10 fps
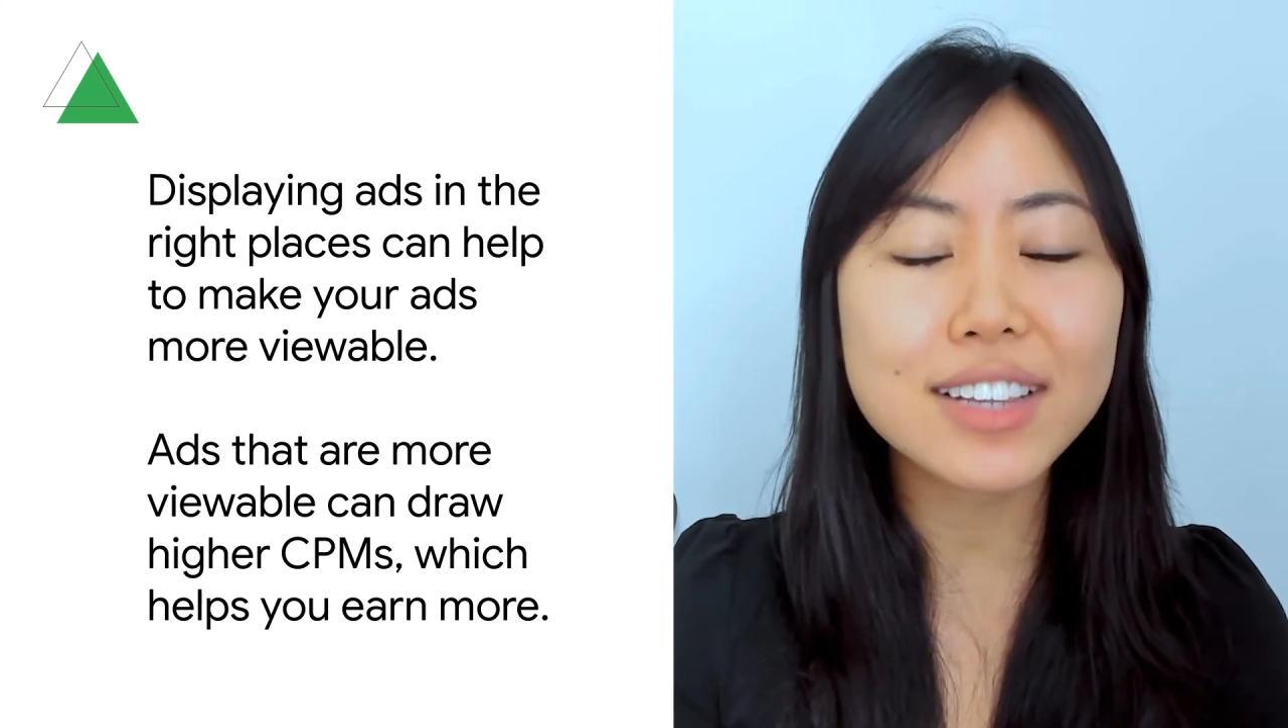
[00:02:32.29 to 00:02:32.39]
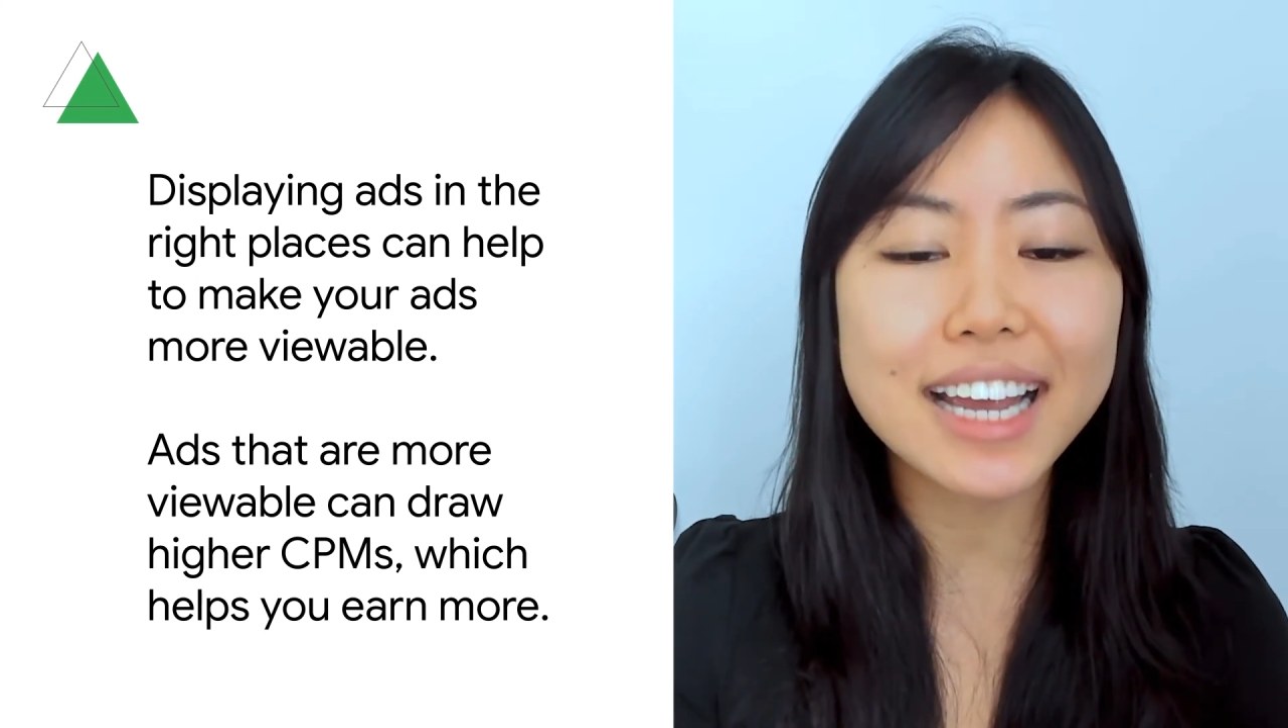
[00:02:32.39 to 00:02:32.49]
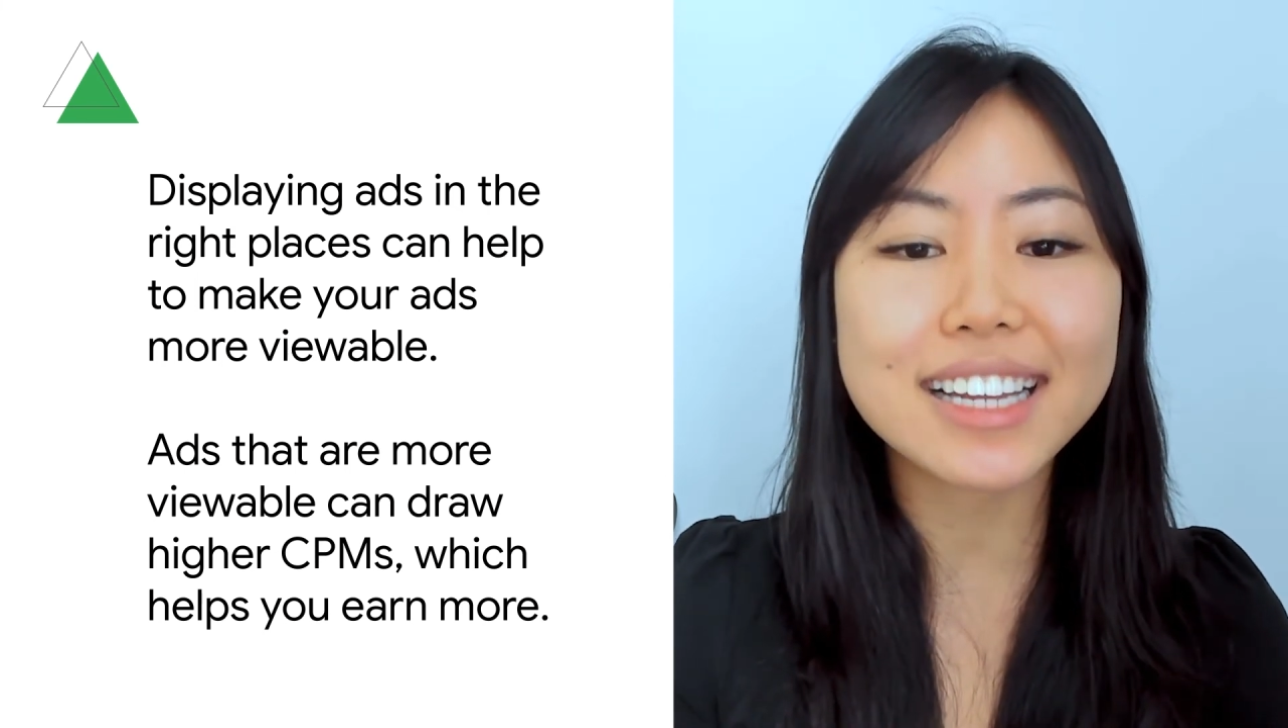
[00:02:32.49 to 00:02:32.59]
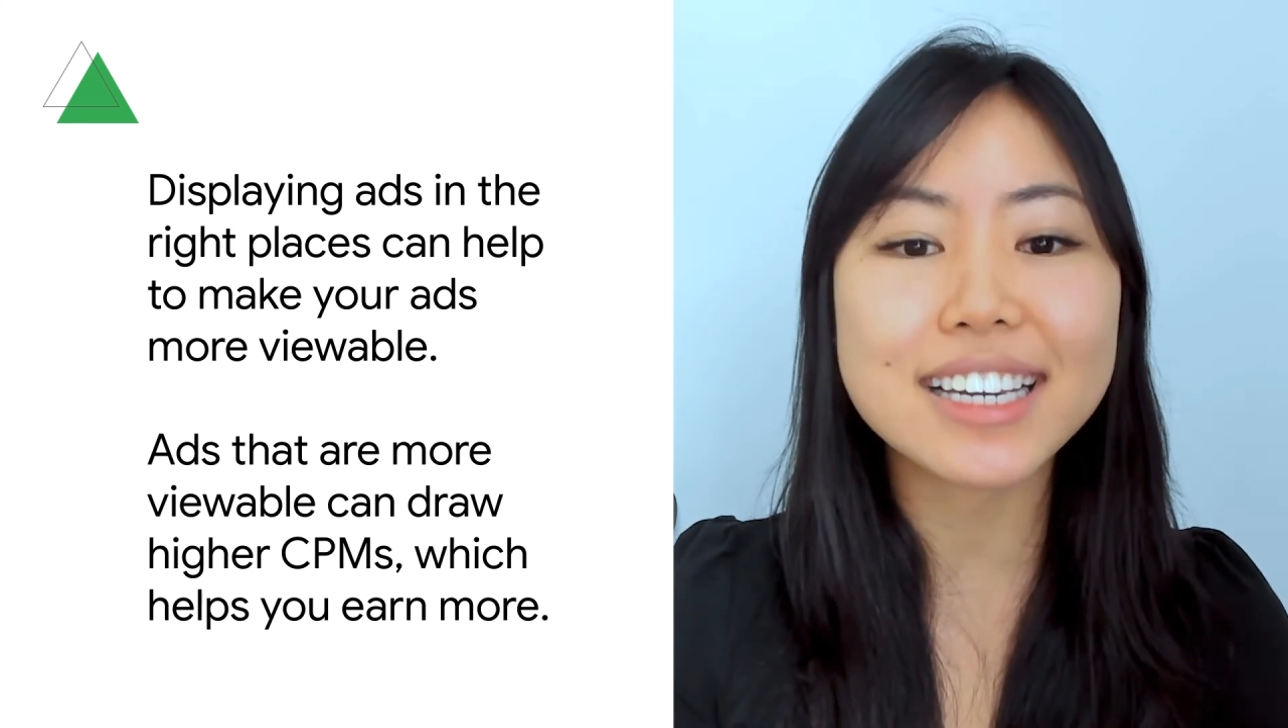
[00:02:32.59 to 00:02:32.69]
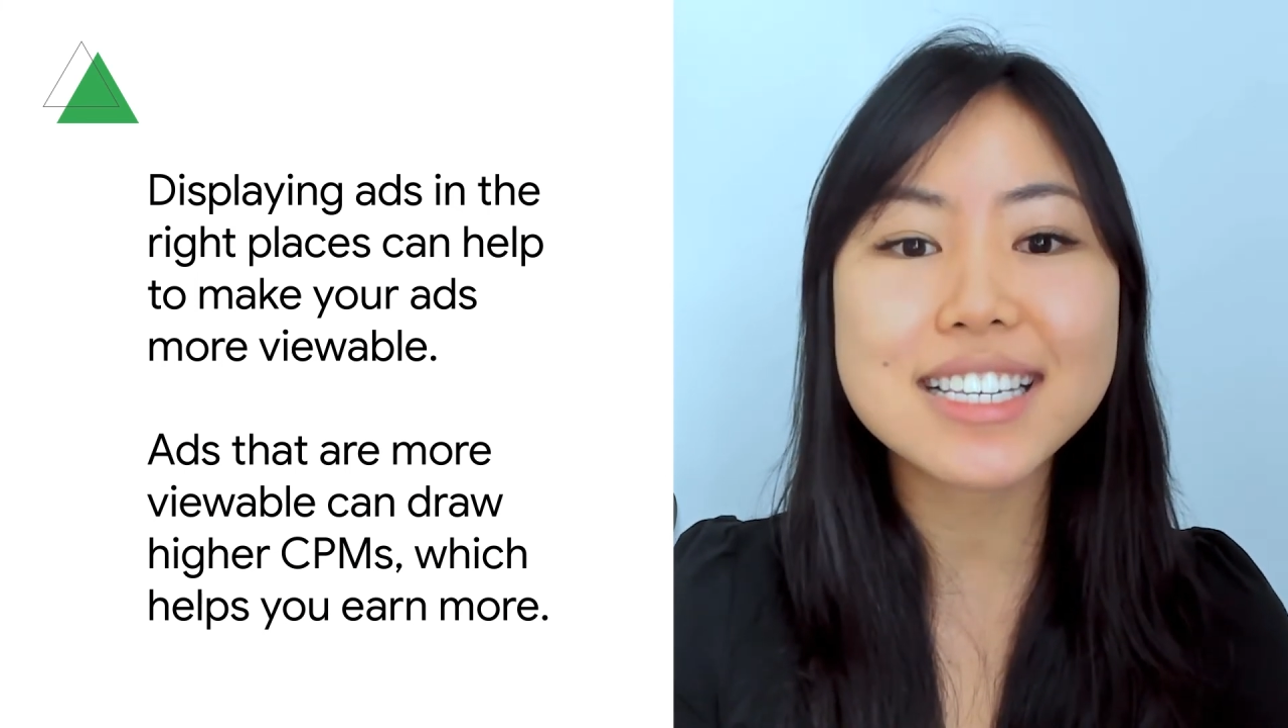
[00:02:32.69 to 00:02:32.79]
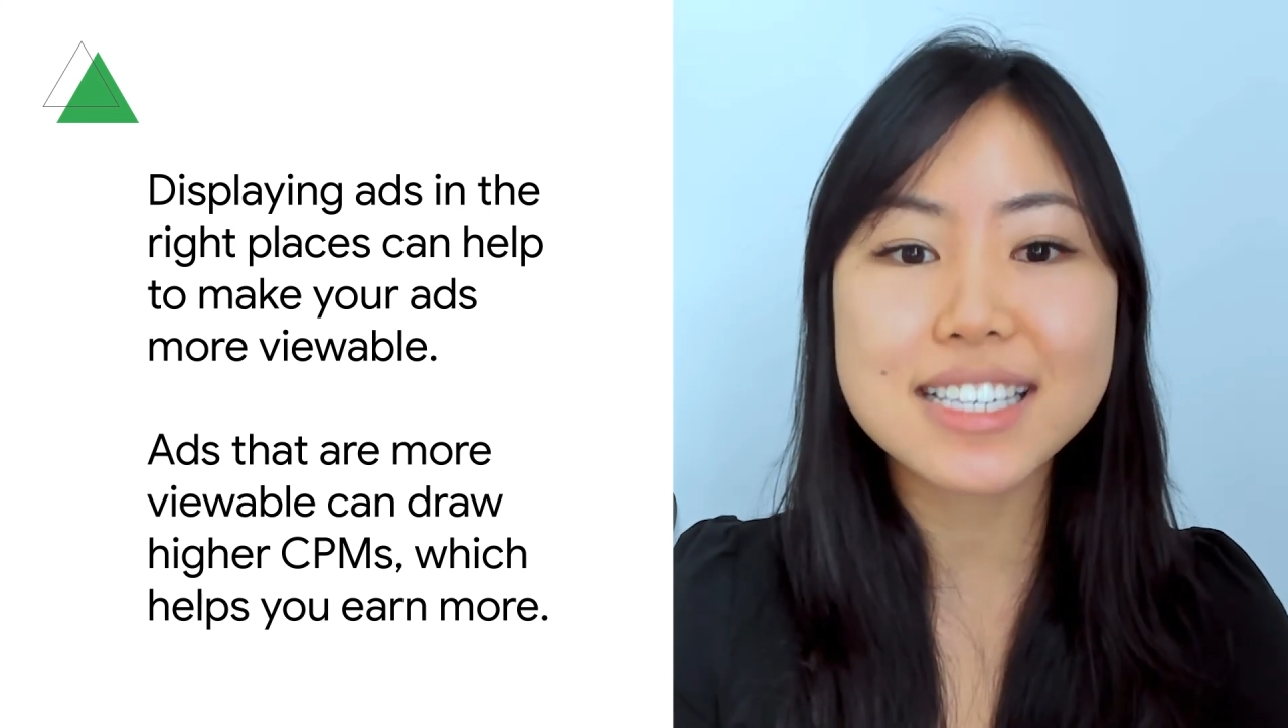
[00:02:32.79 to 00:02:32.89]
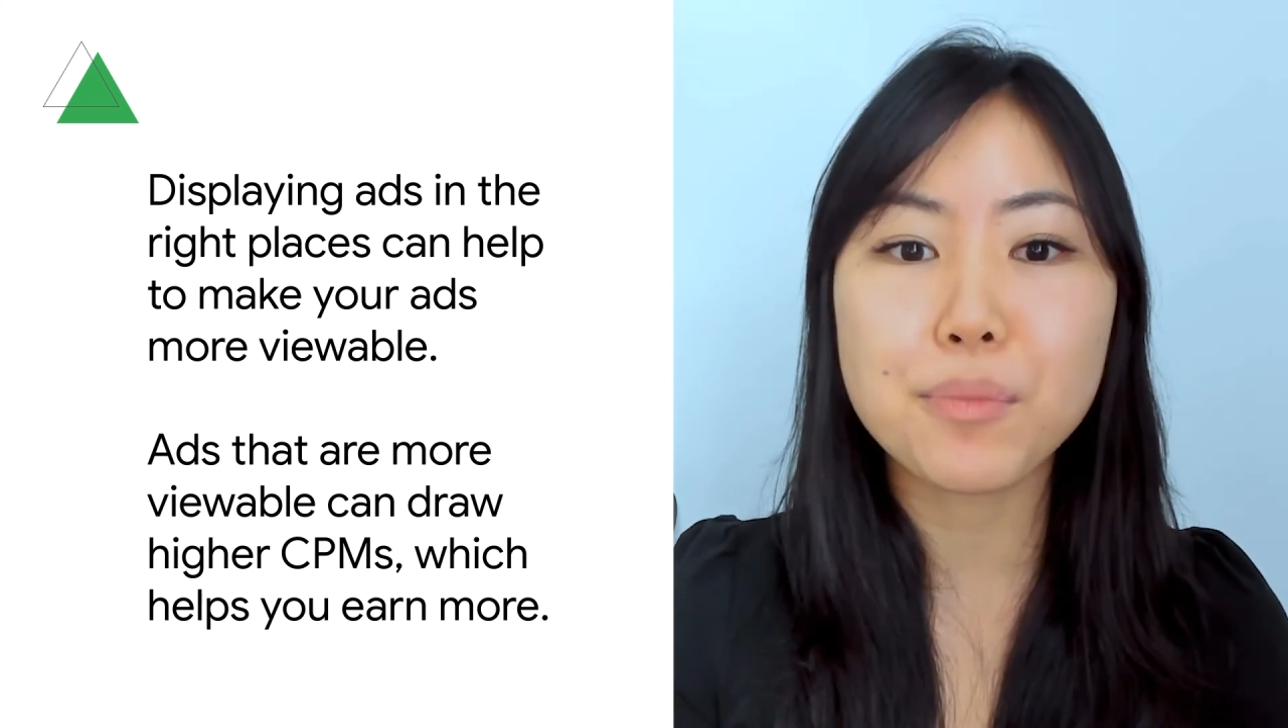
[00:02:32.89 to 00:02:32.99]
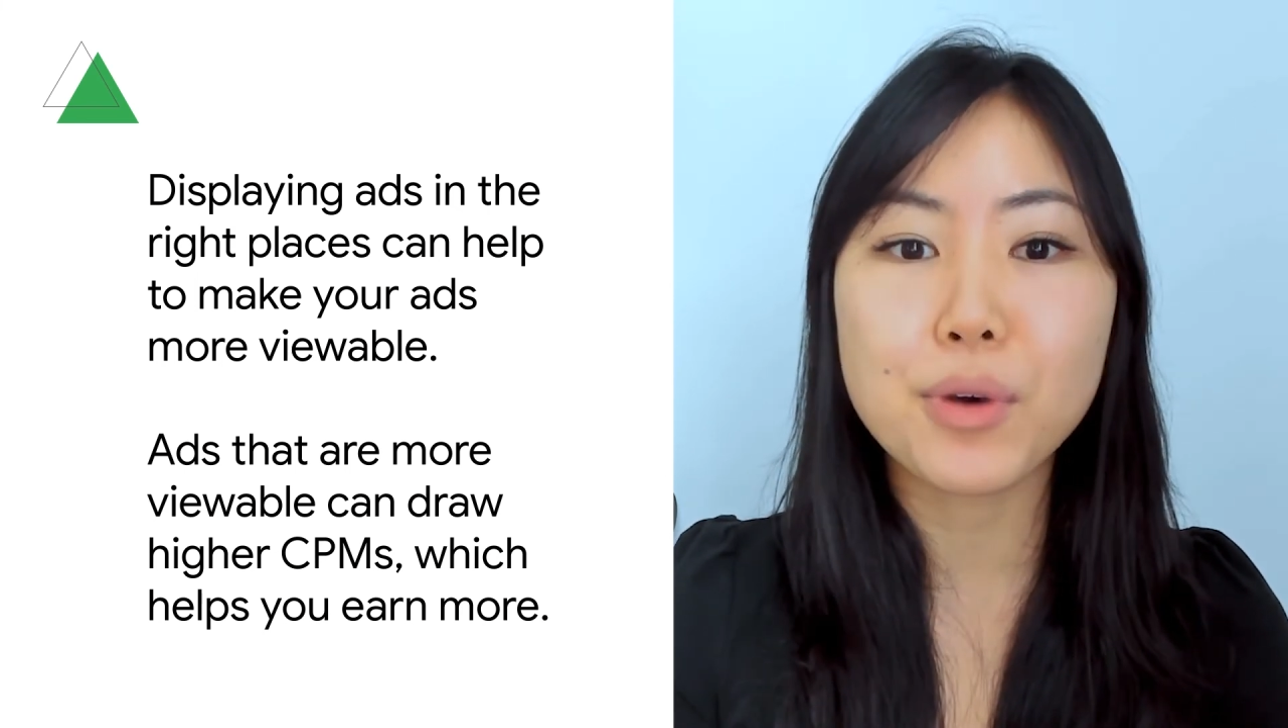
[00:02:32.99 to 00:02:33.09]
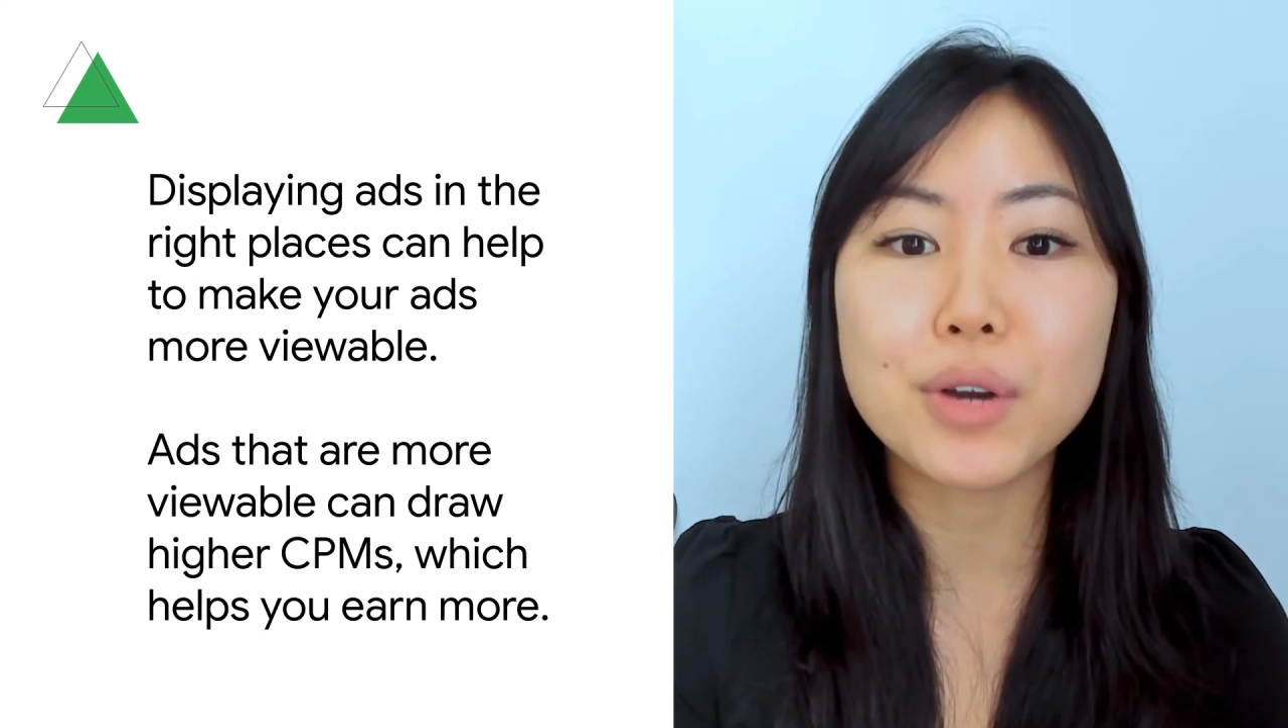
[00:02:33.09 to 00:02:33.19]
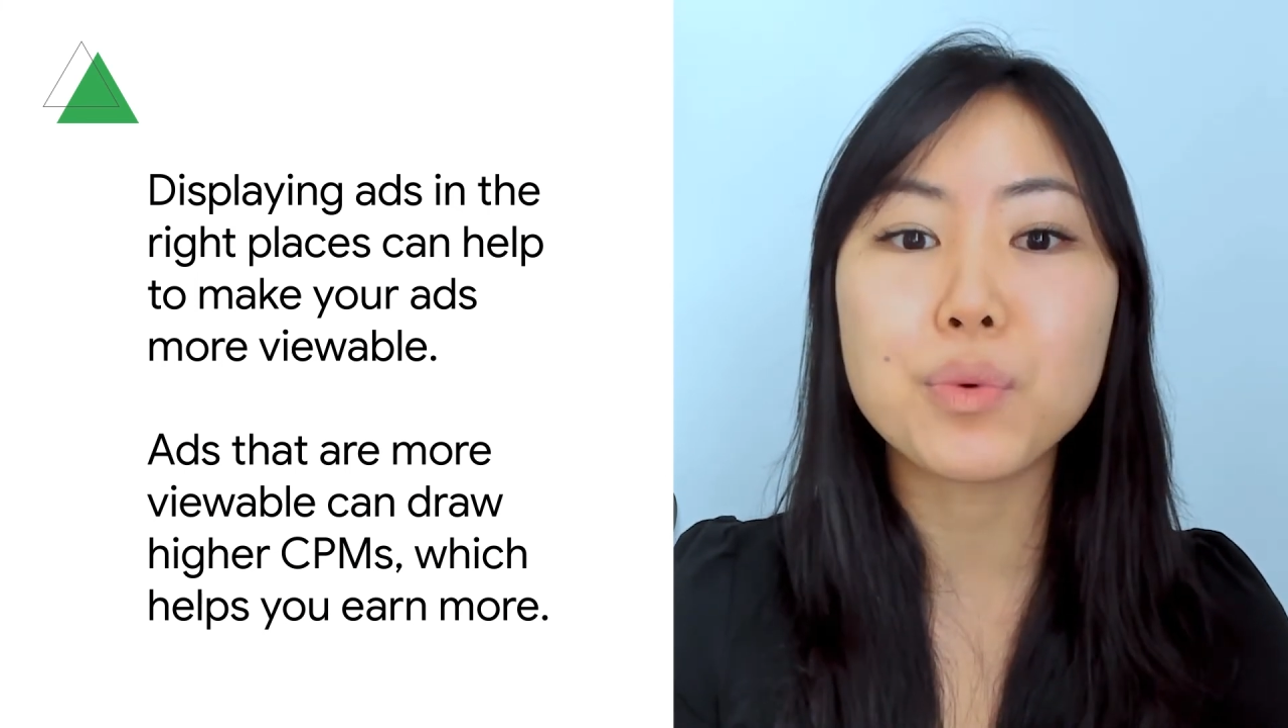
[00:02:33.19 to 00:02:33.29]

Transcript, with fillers: likely someone